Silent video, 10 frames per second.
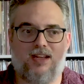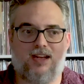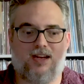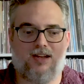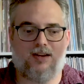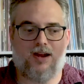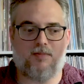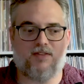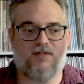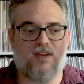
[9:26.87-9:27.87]

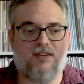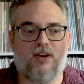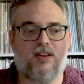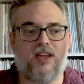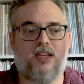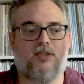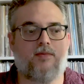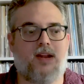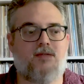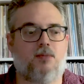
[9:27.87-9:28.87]
my favorite things
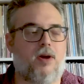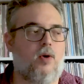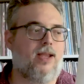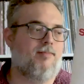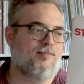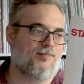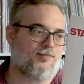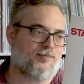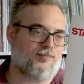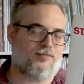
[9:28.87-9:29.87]
from David Bowie.
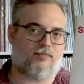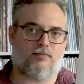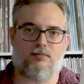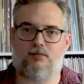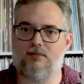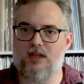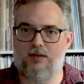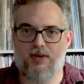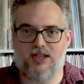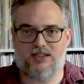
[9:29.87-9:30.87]

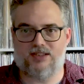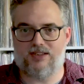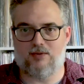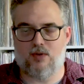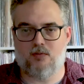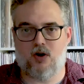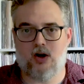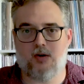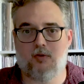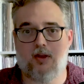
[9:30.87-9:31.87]
But this is a
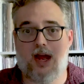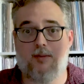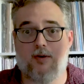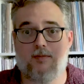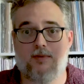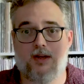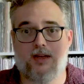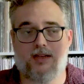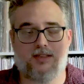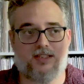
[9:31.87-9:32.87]
remarkable album,
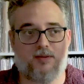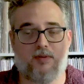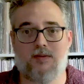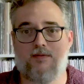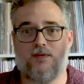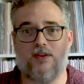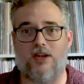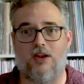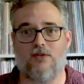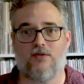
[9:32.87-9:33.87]
simply for
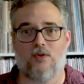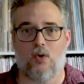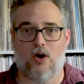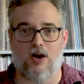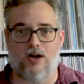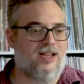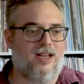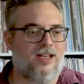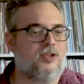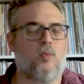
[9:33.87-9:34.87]
the other 4.
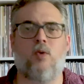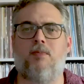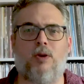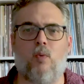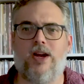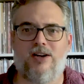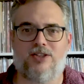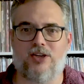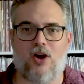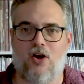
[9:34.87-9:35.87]
It would be weird
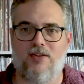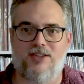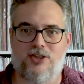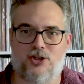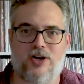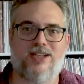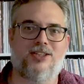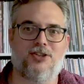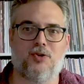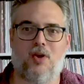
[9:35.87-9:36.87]
to call this a
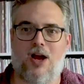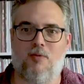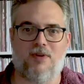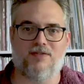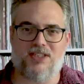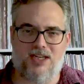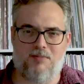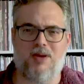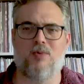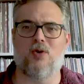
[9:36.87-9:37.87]
transitional album. I've
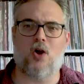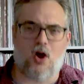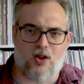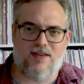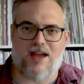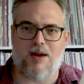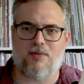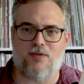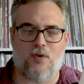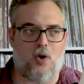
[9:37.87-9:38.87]
seen people call it that
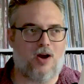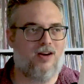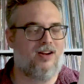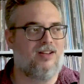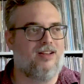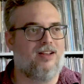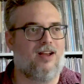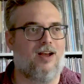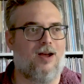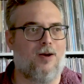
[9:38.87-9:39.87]
before,
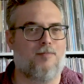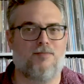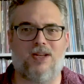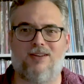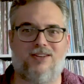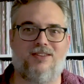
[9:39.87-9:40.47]
but